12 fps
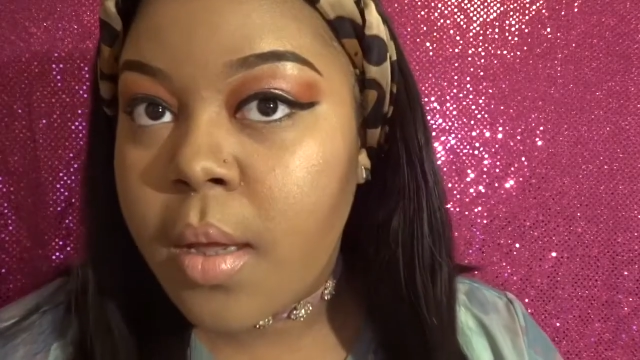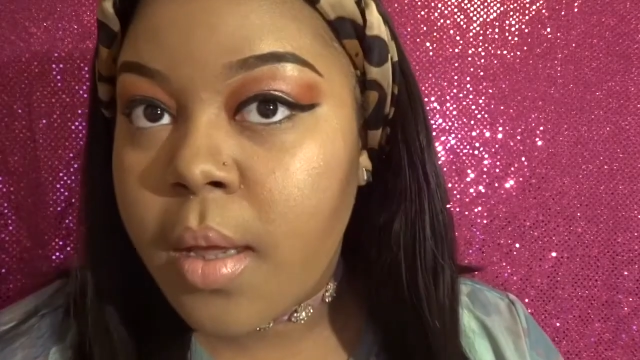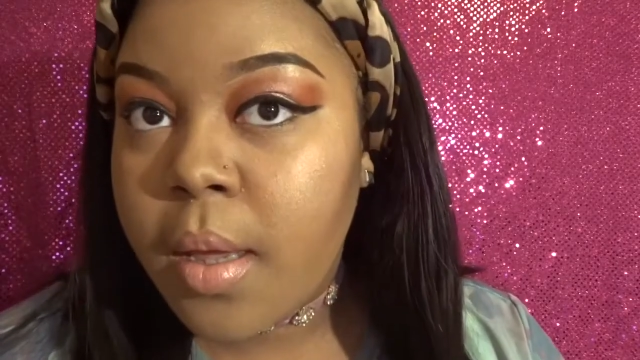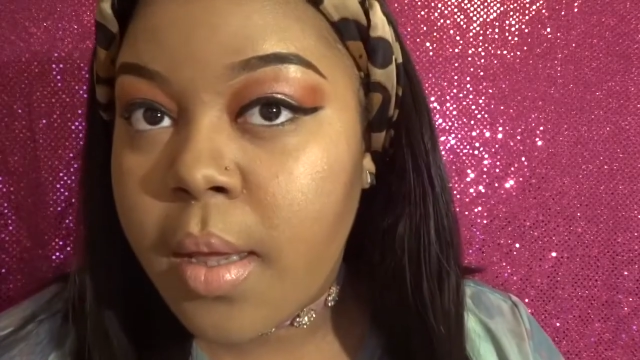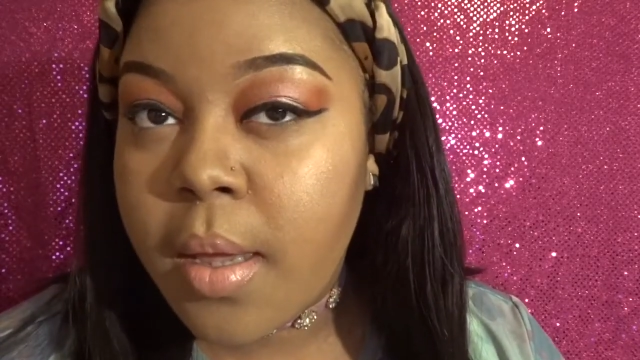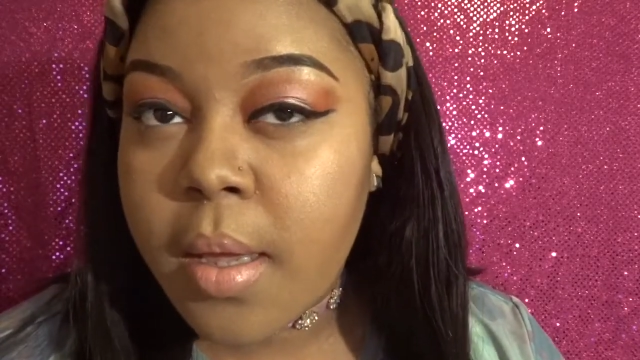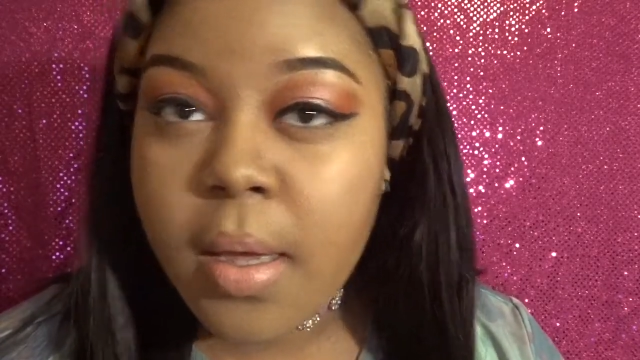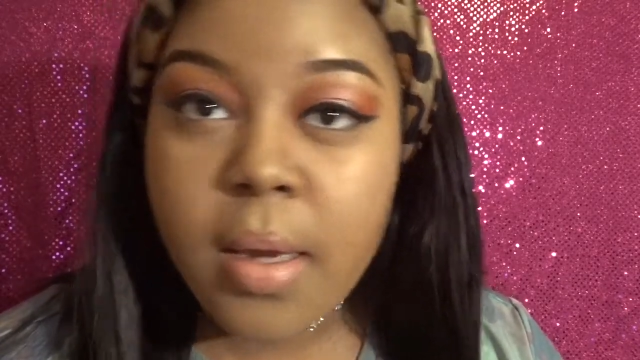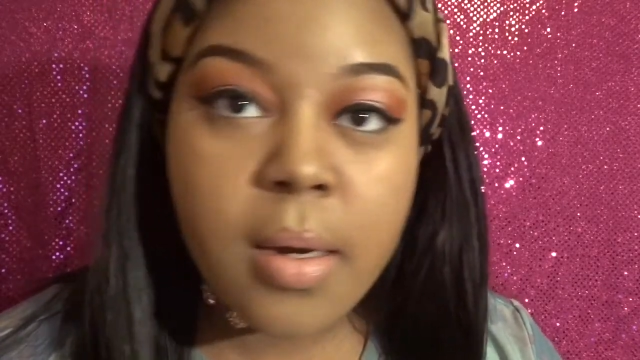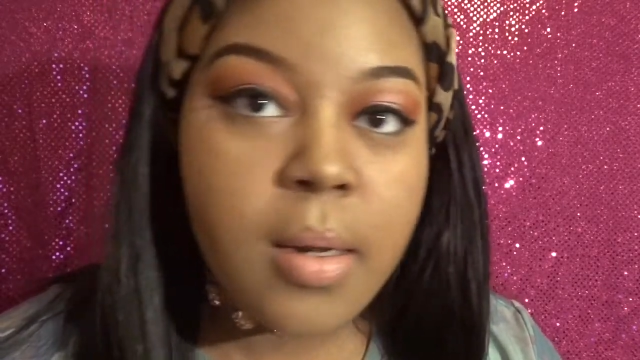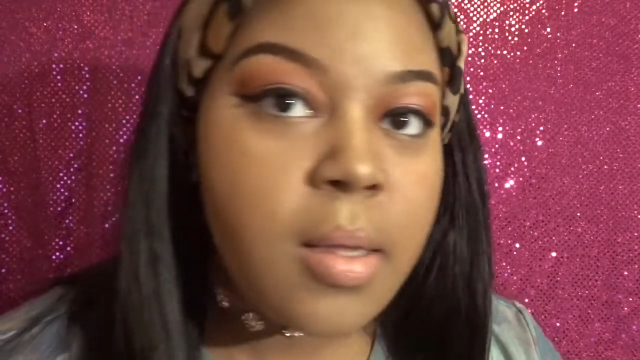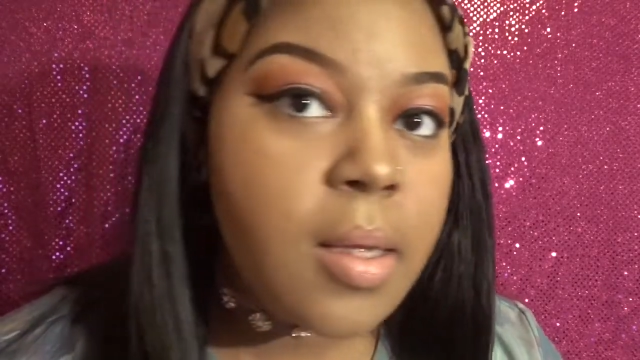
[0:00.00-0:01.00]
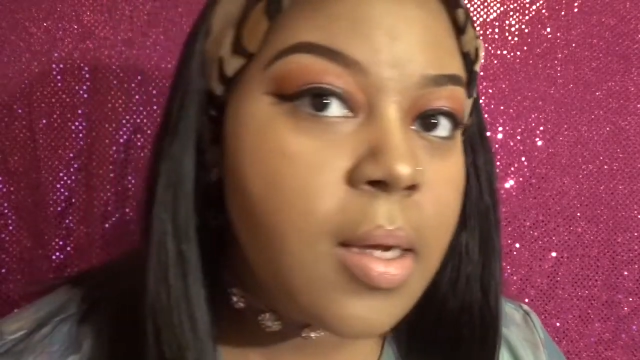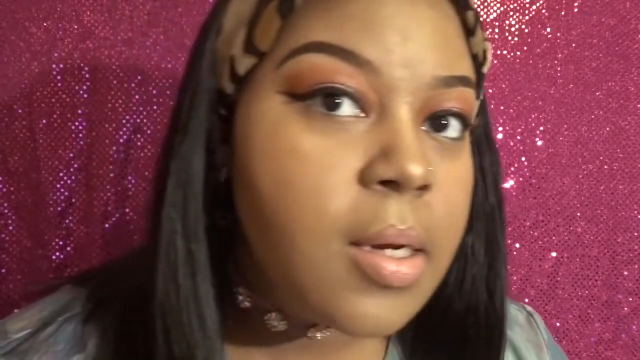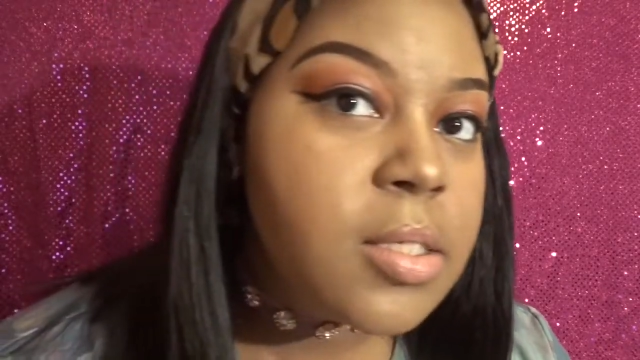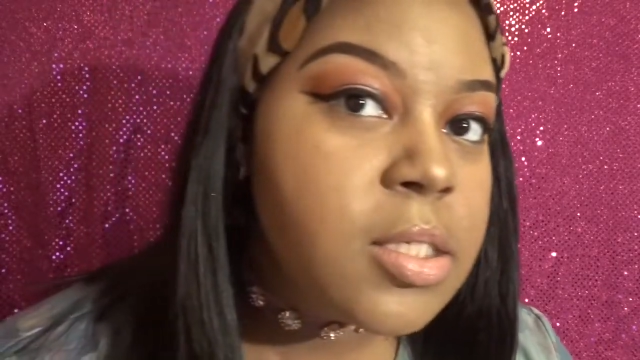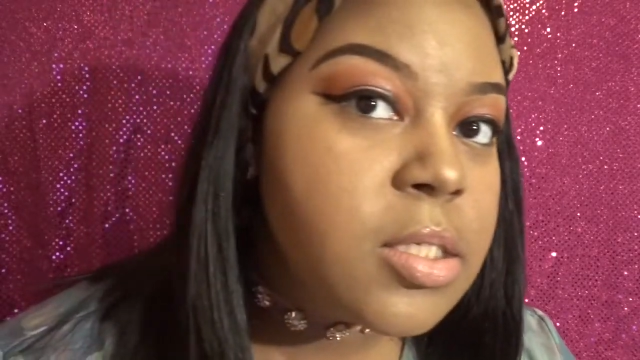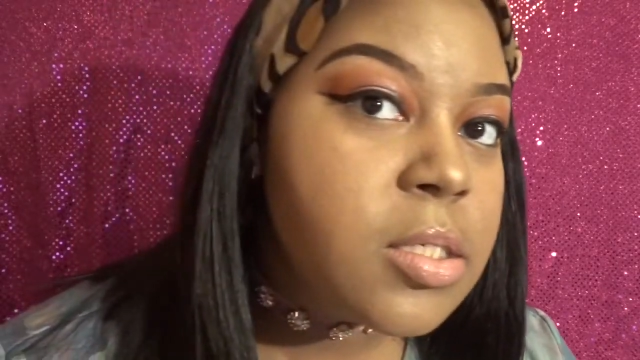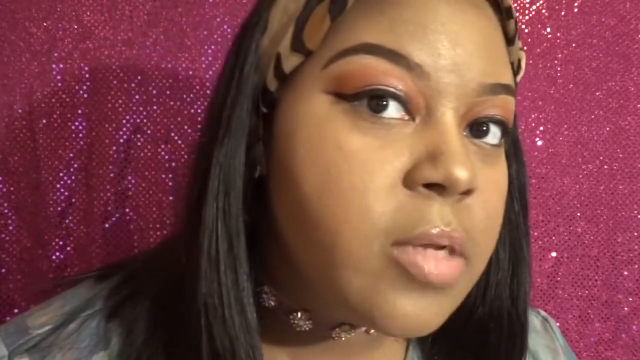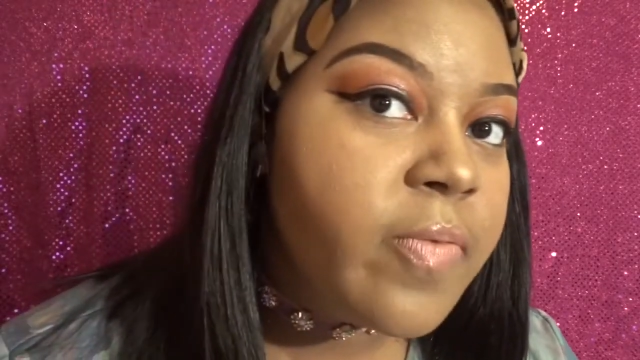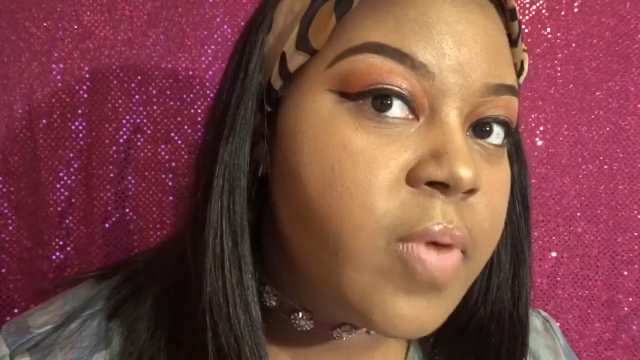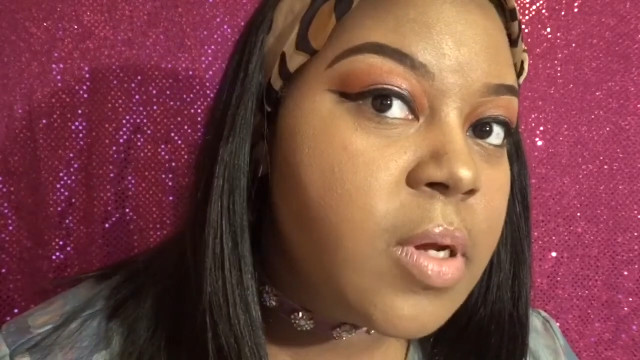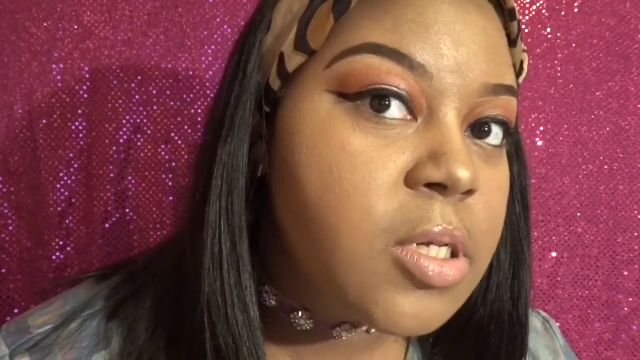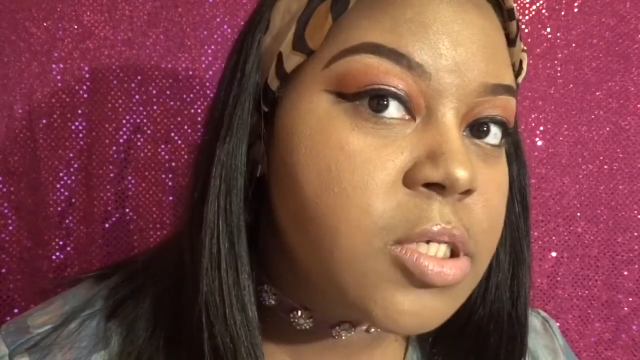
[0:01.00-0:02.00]
and yeah, this is the
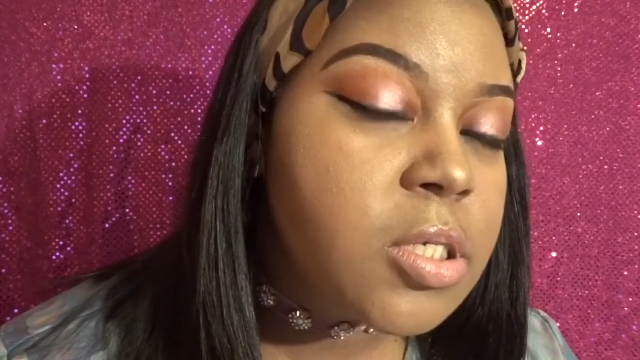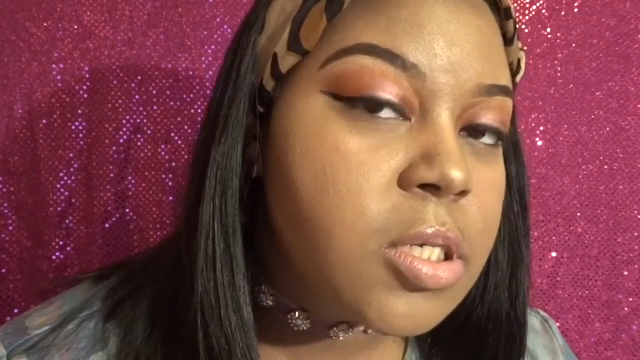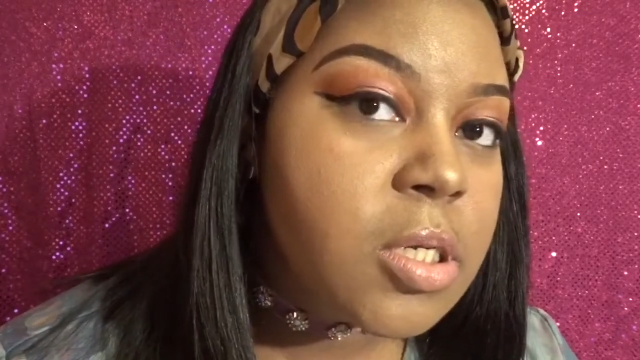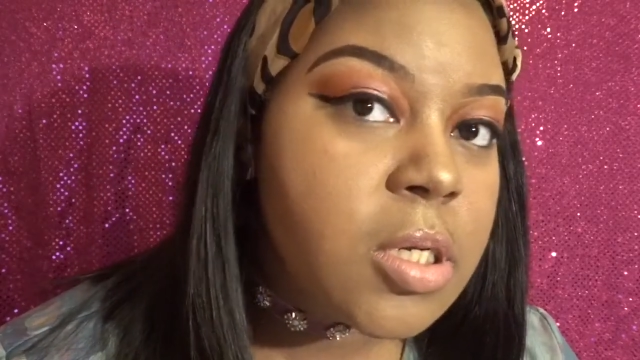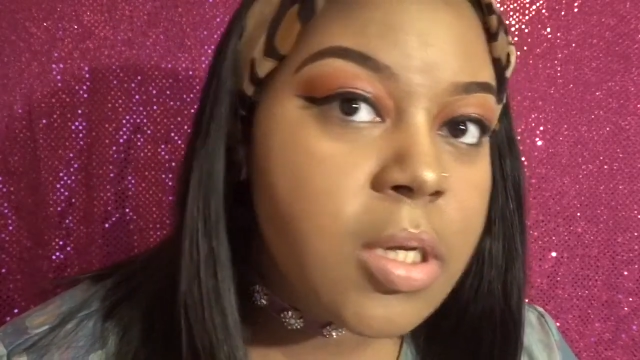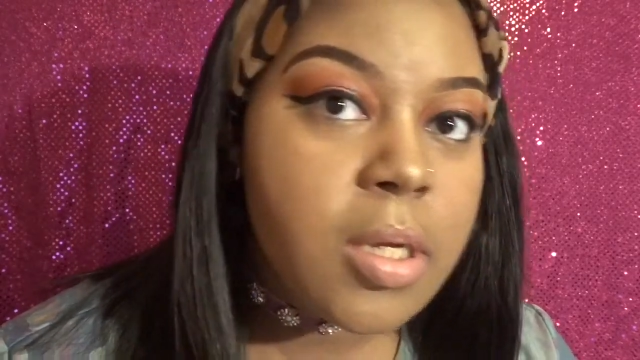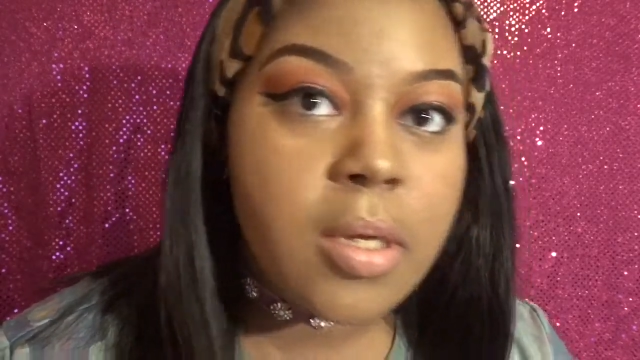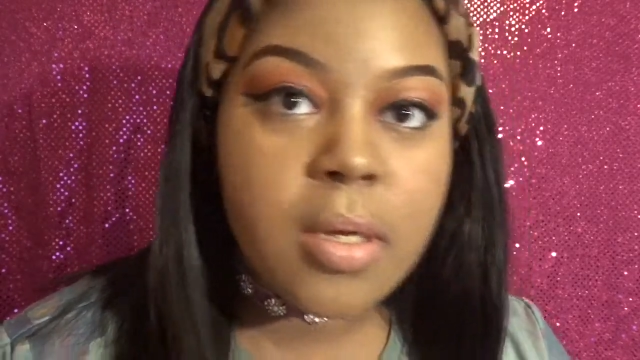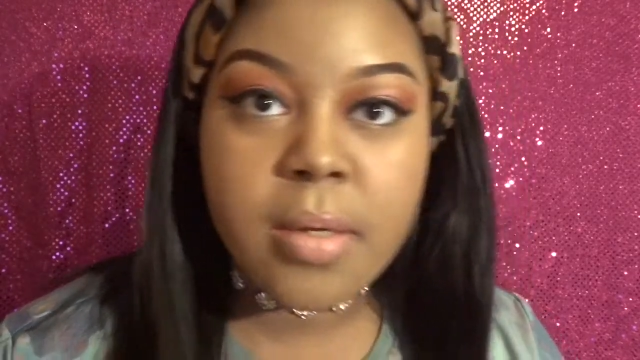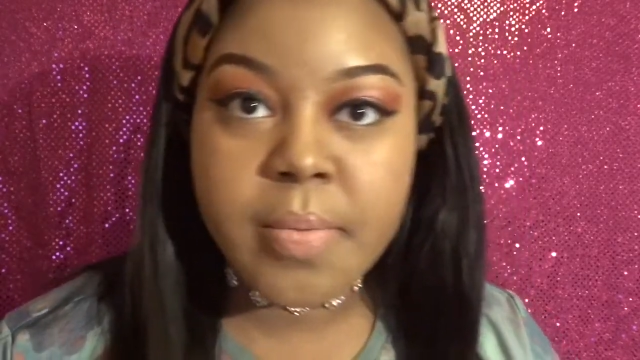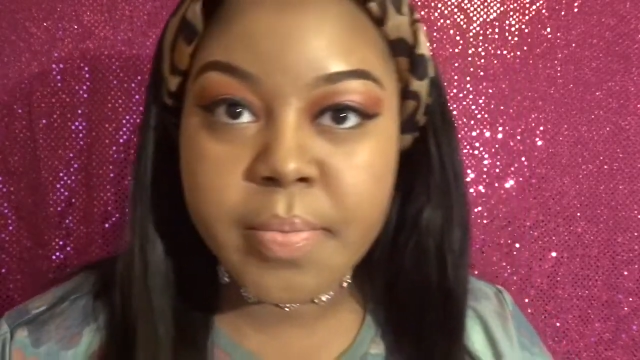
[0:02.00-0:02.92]
finished look.